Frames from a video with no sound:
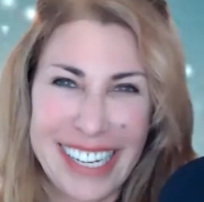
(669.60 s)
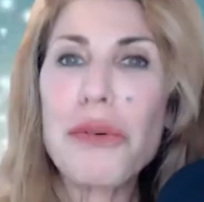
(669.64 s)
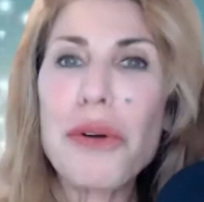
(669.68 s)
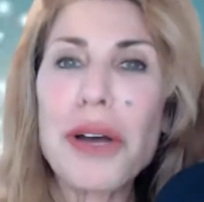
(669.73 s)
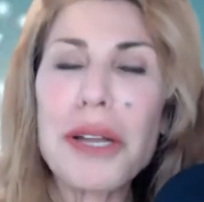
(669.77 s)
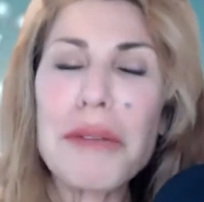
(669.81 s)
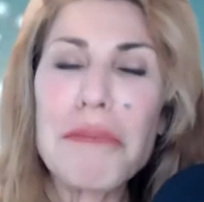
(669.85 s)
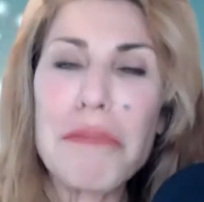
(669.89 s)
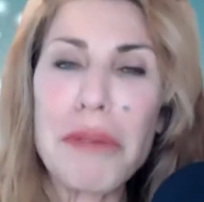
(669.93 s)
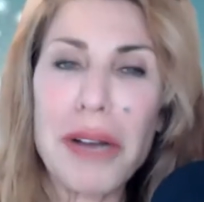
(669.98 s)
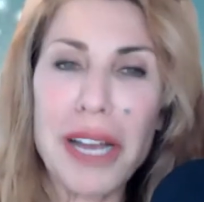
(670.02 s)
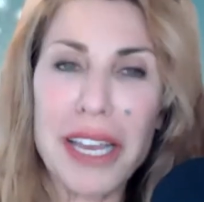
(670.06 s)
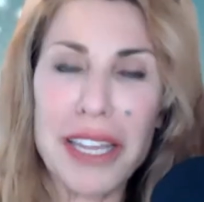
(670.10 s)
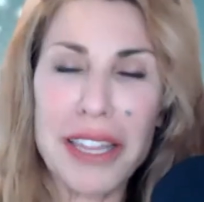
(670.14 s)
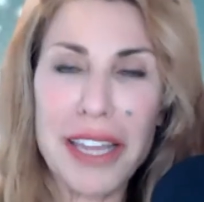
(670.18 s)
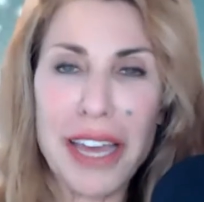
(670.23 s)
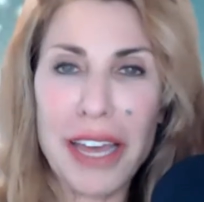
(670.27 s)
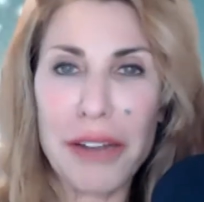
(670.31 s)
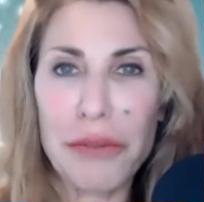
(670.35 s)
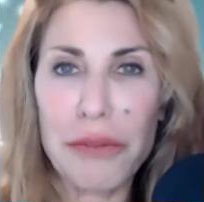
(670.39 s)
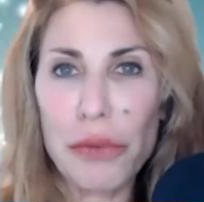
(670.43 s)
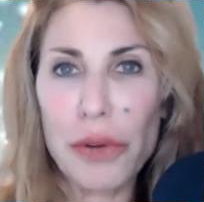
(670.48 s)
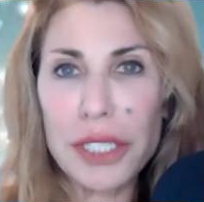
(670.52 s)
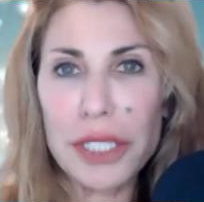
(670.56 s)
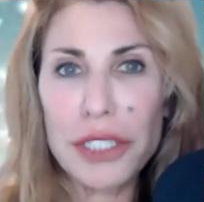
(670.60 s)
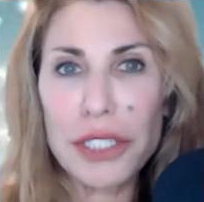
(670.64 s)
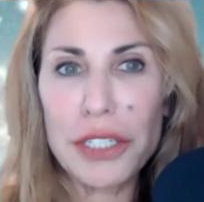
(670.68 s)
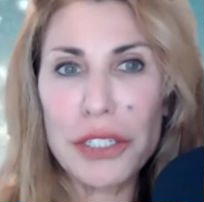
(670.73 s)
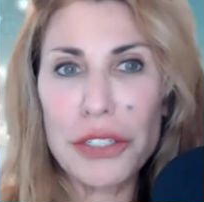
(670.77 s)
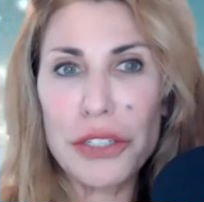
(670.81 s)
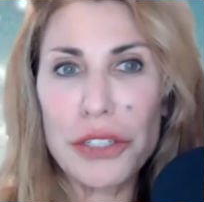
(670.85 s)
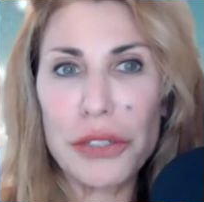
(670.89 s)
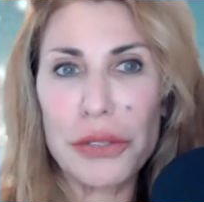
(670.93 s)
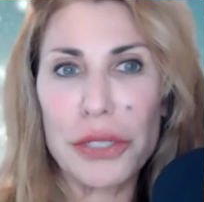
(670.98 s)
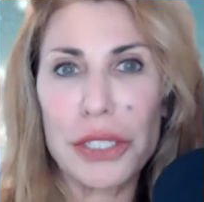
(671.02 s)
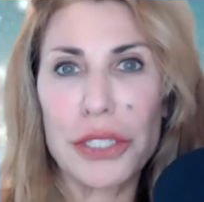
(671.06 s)
what by that? What
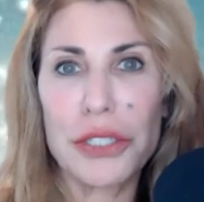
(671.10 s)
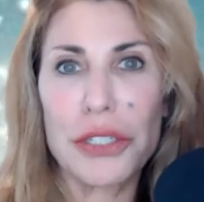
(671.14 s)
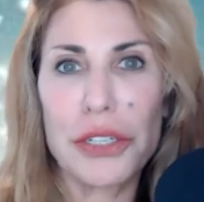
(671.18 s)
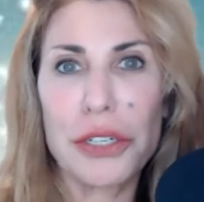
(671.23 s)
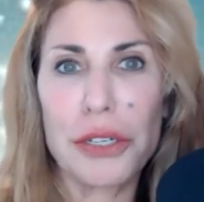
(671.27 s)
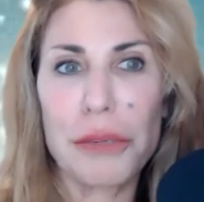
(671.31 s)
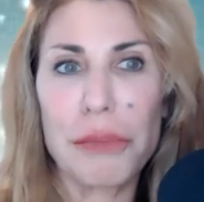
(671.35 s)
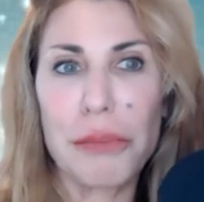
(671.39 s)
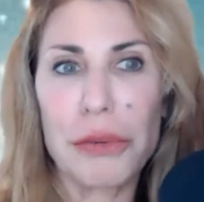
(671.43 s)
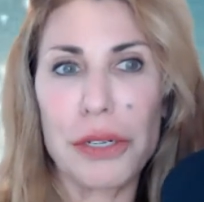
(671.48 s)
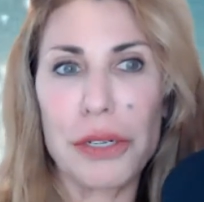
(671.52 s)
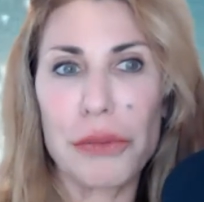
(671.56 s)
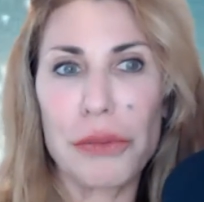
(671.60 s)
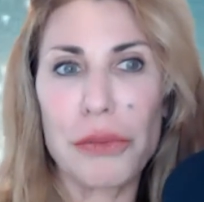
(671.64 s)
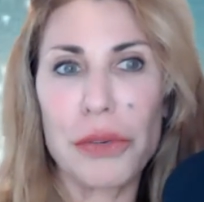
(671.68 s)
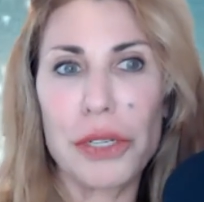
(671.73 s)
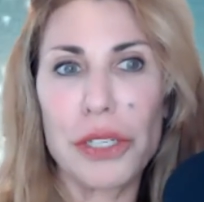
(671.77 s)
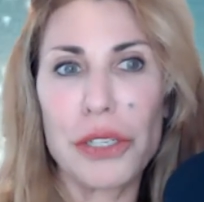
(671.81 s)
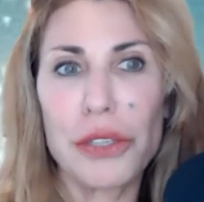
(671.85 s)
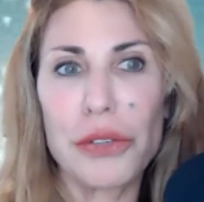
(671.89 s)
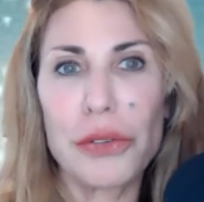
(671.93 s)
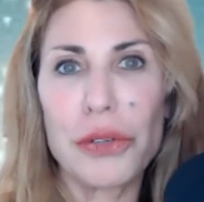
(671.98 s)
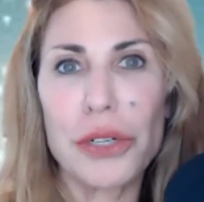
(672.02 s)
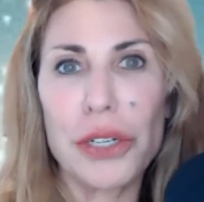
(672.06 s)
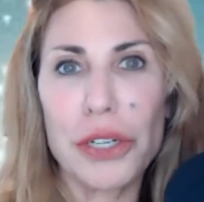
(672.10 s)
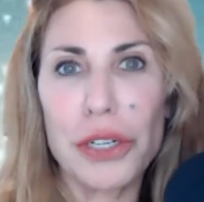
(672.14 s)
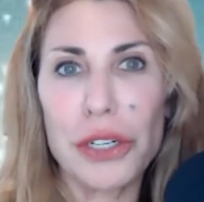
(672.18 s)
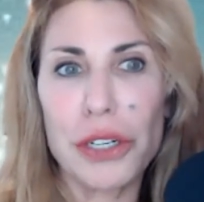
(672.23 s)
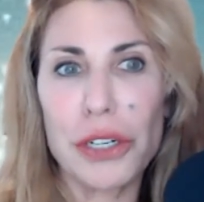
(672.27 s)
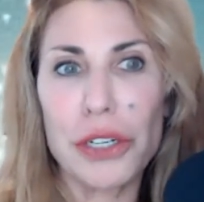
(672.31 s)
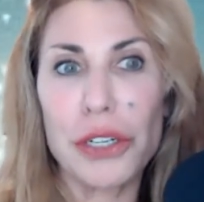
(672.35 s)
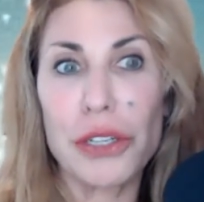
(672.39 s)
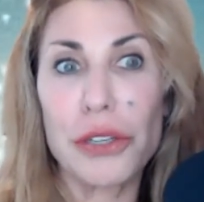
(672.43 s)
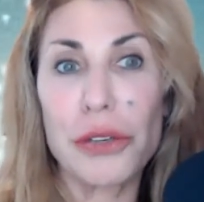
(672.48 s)
did you interpret when you heard?